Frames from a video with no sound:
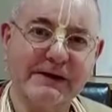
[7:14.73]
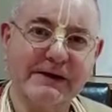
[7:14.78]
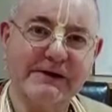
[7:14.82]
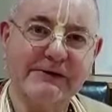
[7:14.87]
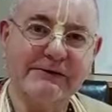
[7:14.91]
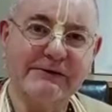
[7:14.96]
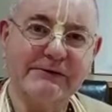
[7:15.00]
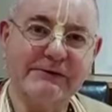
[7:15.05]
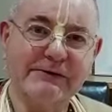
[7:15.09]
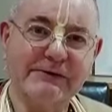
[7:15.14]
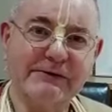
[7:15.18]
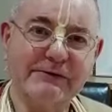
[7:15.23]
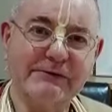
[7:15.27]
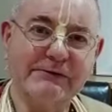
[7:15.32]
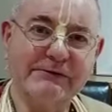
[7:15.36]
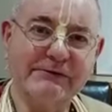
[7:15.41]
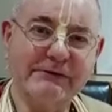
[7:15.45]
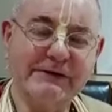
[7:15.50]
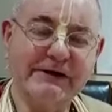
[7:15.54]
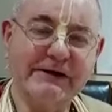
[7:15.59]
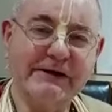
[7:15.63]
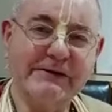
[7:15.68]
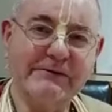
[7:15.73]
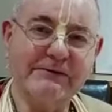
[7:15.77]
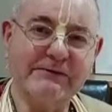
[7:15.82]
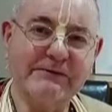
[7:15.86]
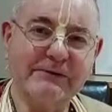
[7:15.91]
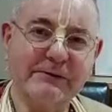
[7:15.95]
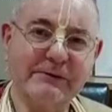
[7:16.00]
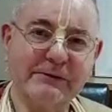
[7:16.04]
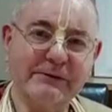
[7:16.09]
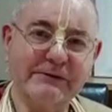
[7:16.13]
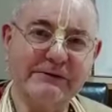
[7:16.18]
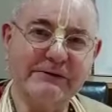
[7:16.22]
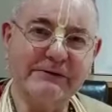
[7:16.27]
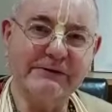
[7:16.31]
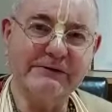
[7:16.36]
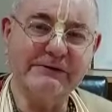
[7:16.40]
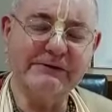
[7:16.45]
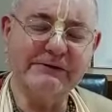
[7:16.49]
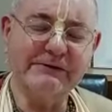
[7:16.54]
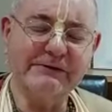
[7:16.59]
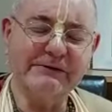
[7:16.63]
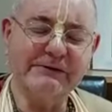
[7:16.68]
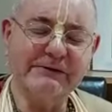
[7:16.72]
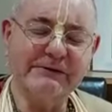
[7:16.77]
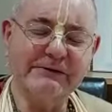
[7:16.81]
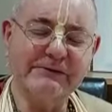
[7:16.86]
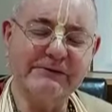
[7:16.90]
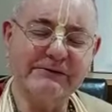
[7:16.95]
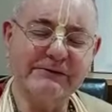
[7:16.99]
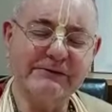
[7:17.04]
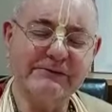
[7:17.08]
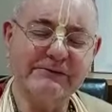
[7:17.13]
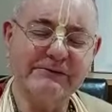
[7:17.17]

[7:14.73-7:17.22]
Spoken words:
So you see him from a distance,